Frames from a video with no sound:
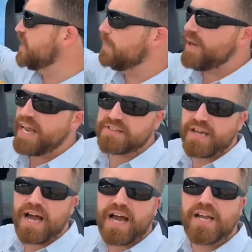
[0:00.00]
bed. It's a
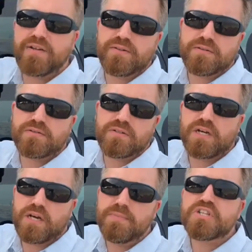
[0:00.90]
high
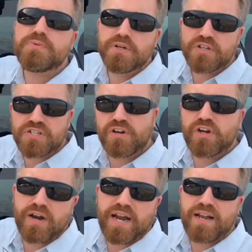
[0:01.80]
military
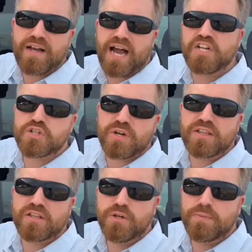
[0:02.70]
grade, high strength
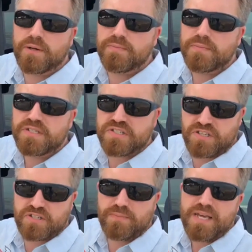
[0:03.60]
aluminum
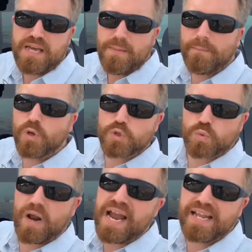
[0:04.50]
system, bolts
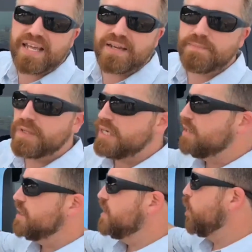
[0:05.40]
right in.
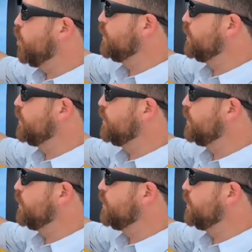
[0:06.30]
It'll hold up to